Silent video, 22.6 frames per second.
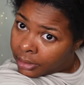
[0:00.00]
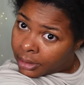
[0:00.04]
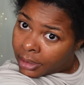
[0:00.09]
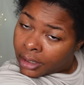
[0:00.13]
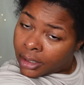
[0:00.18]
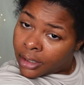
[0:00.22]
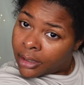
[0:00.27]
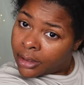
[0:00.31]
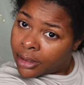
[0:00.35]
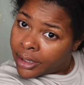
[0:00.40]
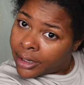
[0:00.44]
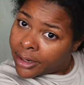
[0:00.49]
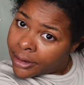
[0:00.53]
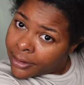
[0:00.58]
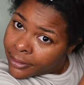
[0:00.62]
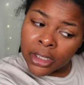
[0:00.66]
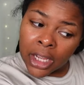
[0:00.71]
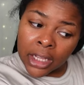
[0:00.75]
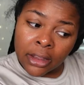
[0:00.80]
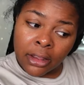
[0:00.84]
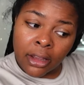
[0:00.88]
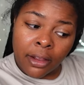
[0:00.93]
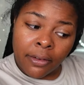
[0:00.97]
that in there.
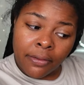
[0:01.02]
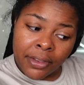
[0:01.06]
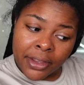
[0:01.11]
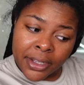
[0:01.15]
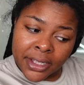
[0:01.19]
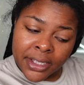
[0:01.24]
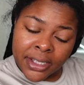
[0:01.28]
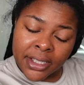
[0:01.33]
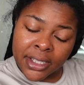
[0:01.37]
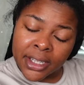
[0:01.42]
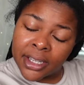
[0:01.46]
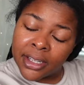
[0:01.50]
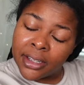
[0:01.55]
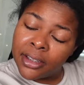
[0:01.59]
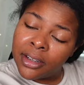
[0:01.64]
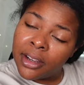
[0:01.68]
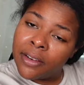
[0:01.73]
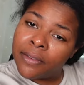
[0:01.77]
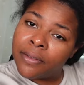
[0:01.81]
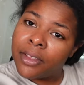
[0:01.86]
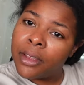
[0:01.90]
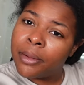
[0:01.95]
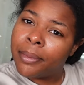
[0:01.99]
I love the scent
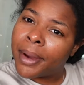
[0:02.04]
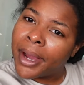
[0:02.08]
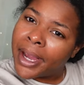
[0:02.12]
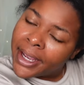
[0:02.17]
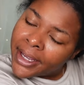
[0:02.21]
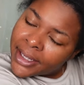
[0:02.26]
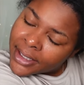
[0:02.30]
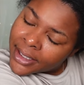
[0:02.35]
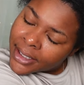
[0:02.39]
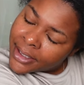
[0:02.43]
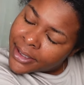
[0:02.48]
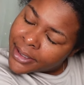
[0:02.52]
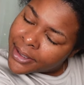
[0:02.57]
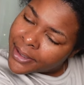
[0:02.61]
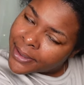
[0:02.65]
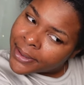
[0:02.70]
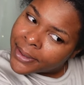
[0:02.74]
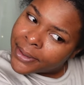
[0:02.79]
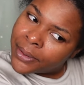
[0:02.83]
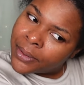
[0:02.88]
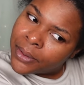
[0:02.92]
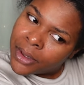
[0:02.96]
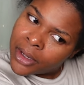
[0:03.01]
of the biotin
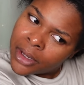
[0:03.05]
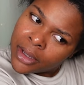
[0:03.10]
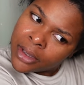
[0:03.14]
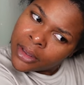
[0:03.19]
too.